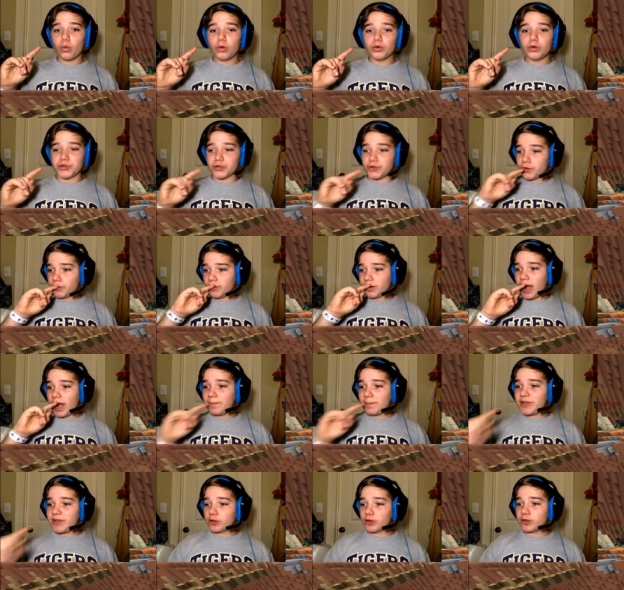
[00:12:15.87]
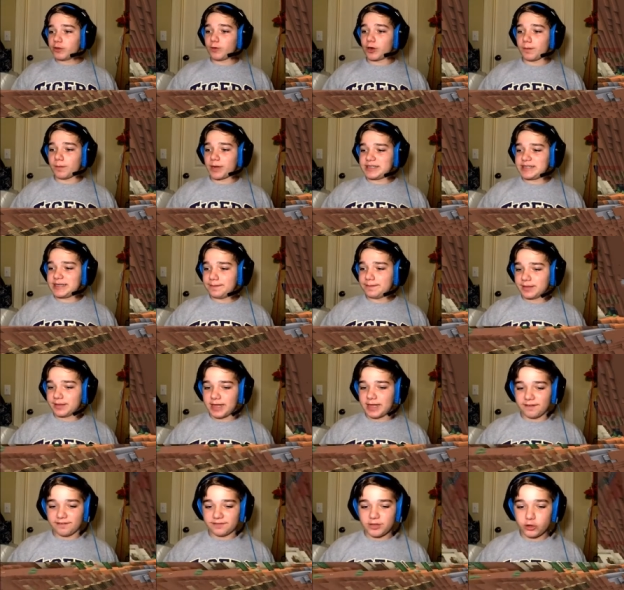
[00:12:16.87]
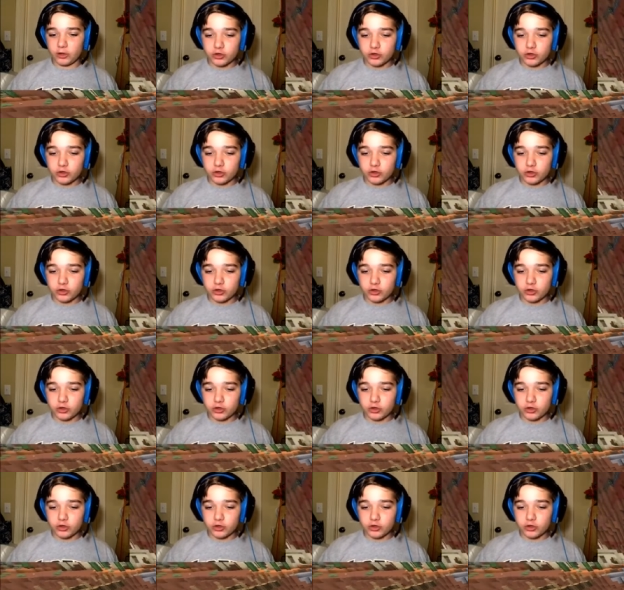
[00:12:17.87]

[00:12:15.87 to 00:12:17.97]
Dude, I'm the only one on my team left.